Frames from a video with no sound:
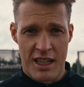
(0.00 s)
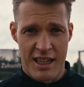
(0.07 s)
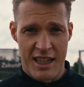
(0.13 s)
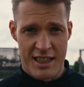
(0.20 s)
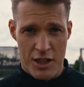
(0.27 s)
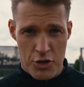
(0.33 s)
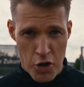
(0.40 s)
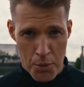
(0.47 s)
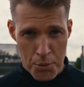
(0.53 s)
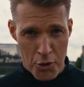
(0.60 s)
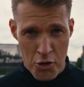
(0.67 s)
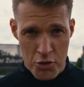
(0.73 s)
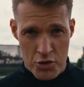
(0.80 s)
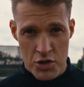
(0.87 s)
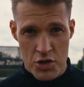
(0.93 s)
and that the top
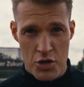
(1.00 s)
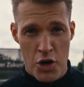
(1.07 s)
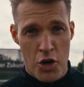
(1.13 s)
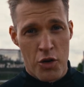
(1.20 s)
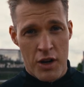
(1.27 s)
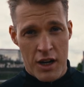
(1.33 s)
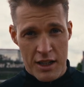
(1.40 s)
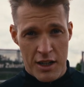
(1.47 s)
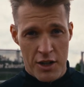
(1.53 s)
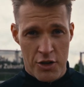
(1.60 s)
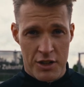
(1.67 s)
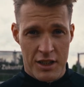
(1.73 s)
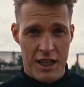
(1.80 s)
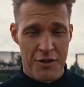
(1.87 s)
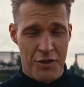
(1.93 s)
coaches know and they're
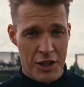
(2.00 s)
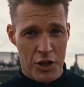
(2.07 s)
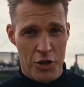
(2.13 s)
not giving